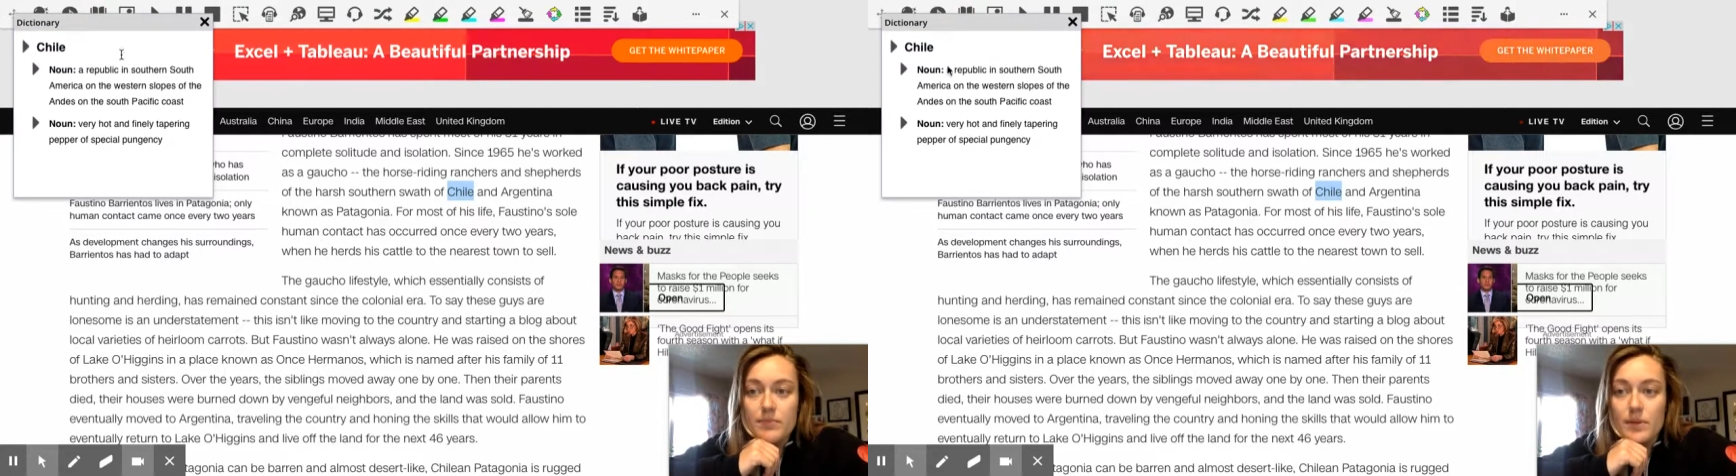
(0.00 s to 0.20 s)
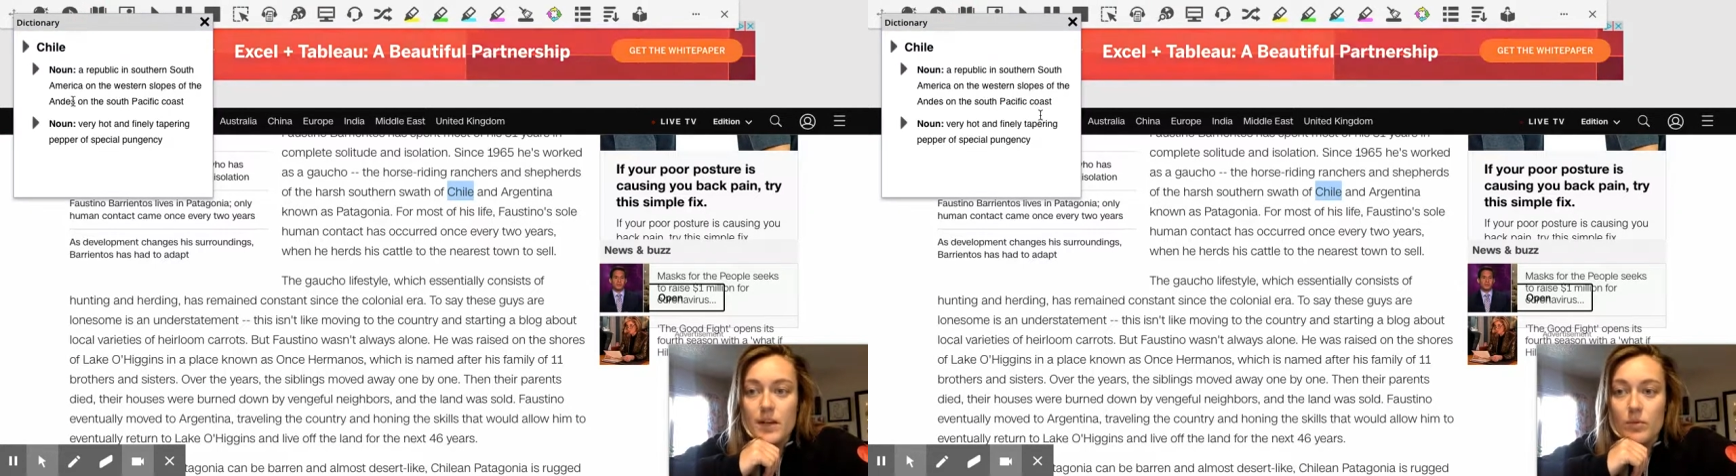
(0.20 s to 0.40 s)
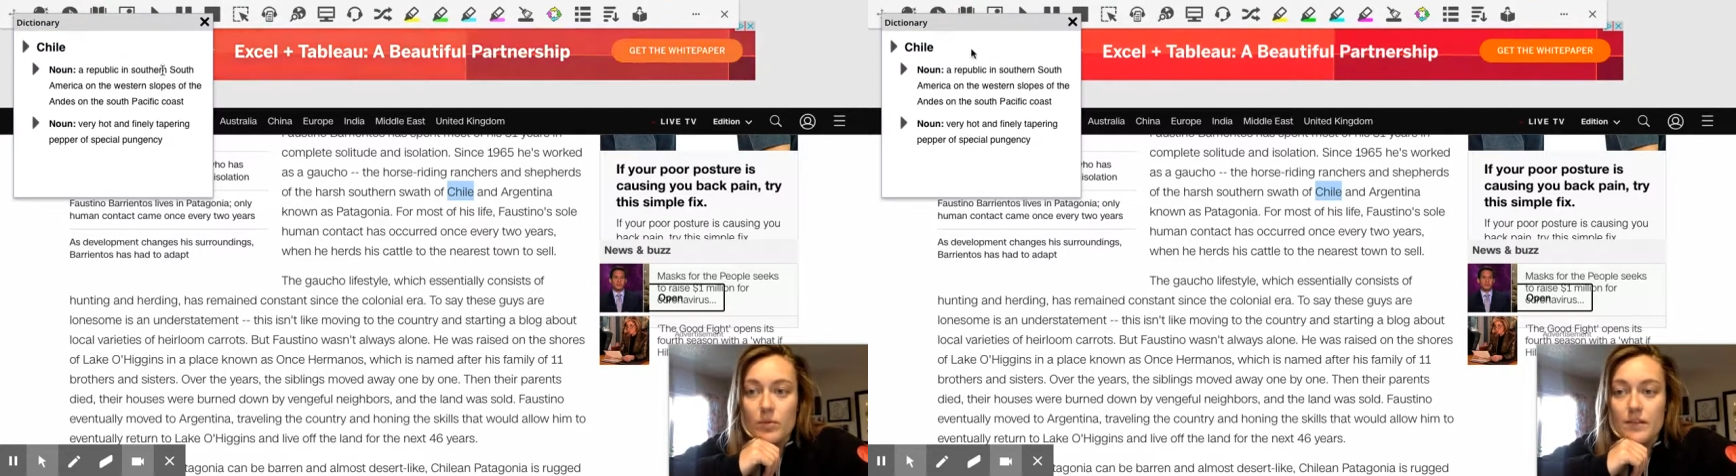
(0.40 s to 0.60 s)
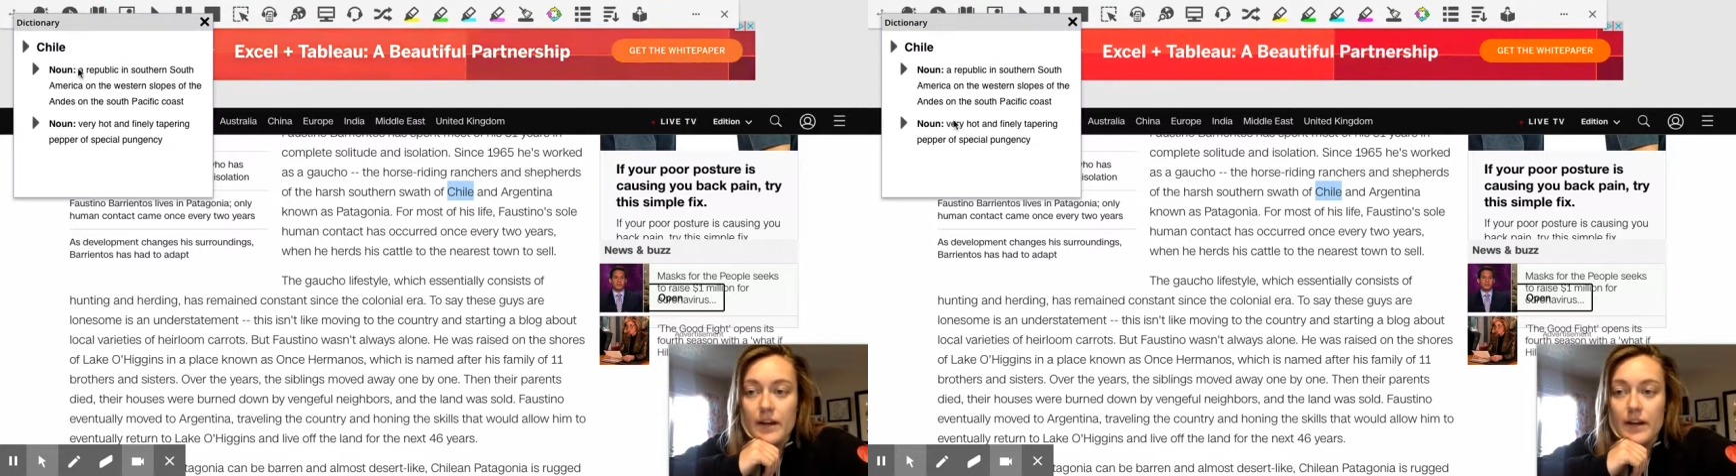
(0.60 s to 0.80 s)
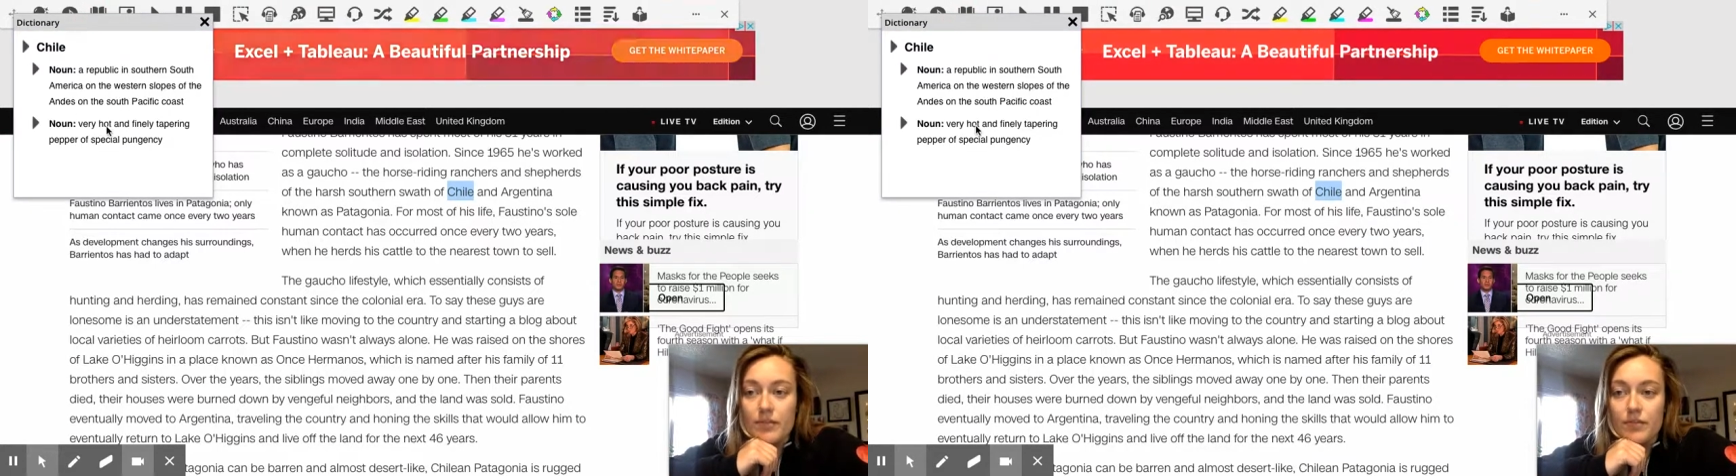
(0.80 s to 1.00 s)
and it will
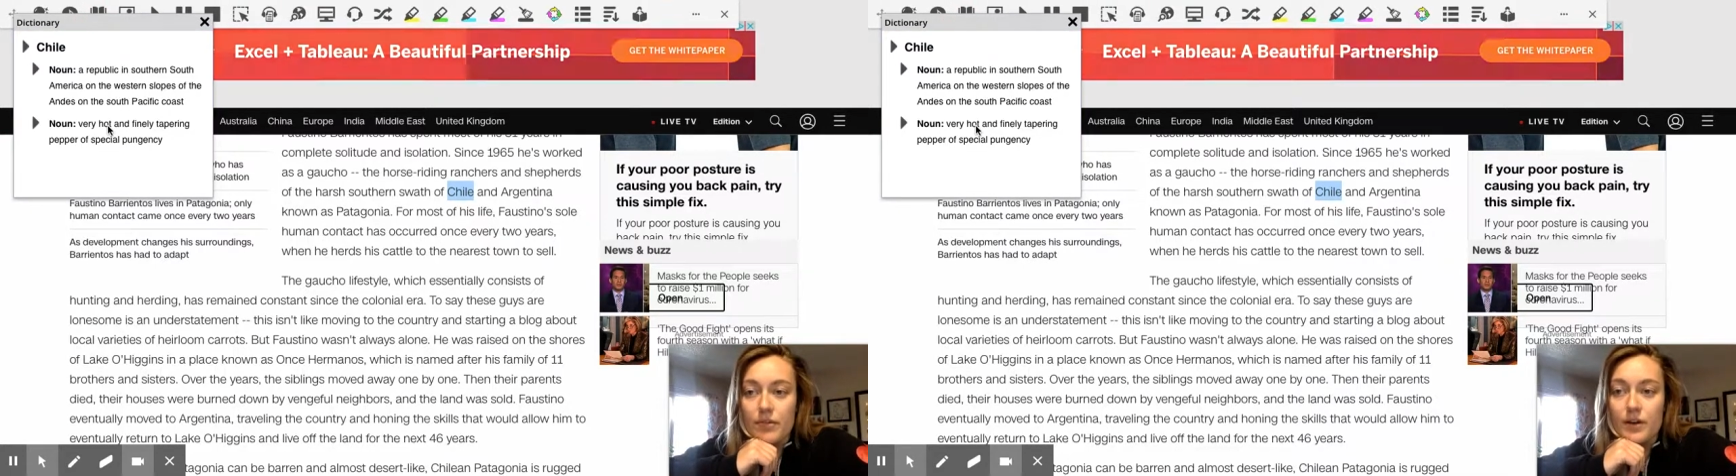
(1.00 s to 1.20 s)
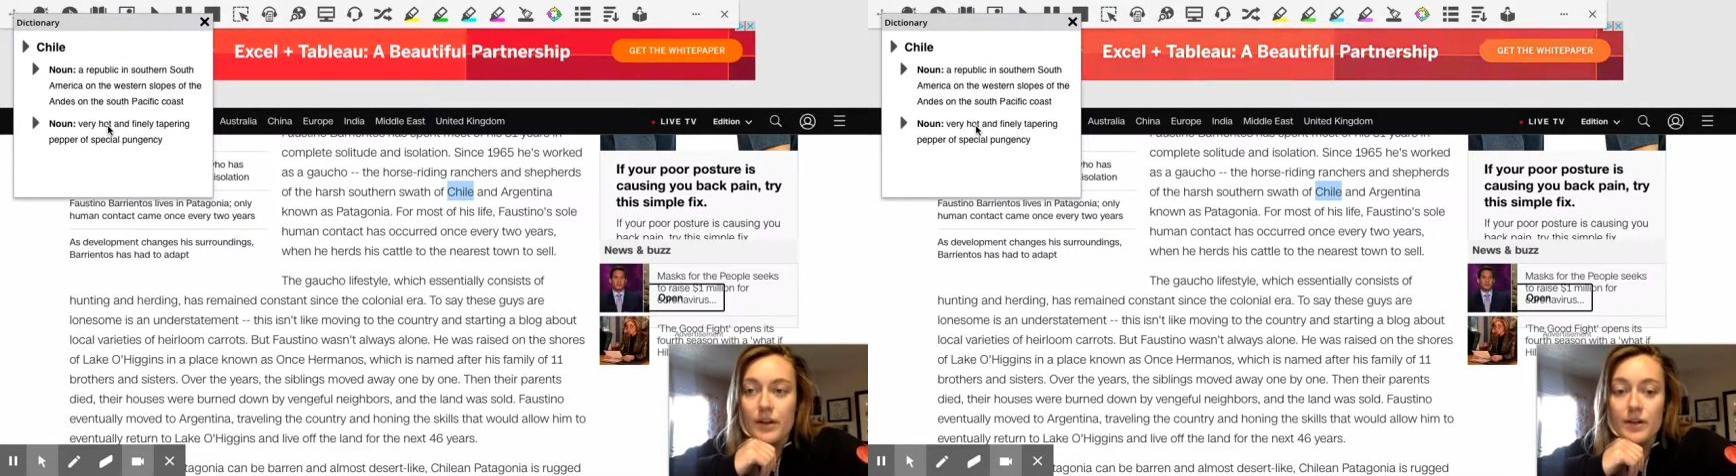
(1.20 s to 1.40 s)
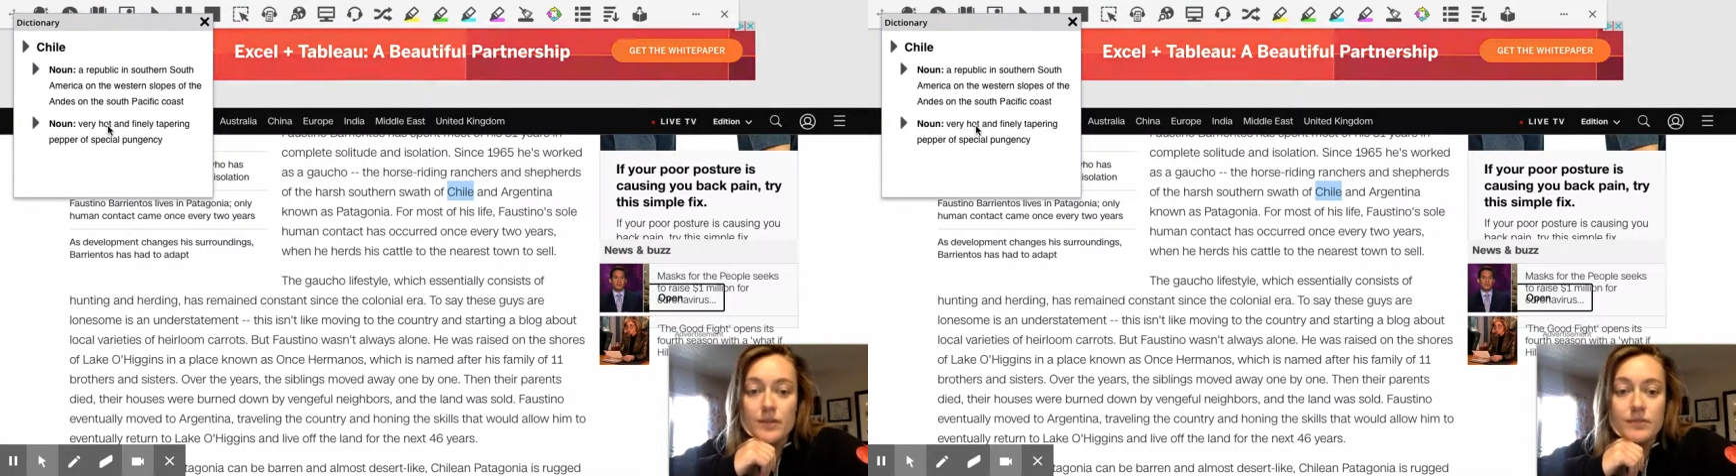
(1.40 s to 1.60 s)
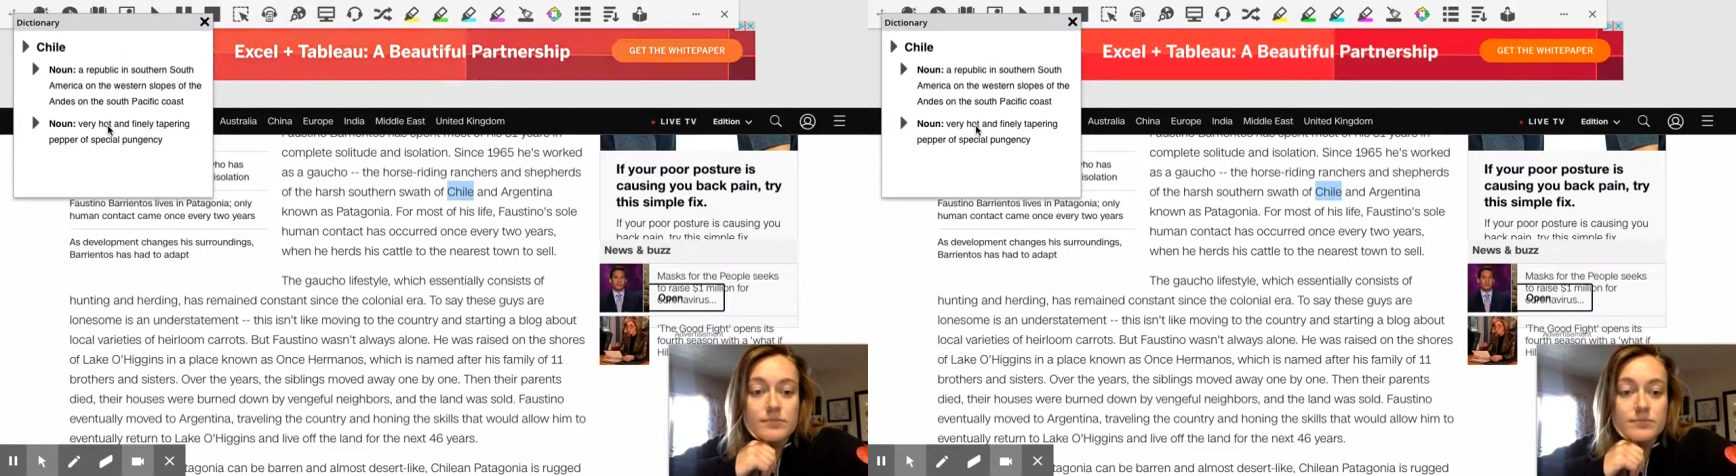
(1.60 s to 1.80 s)
define it for you.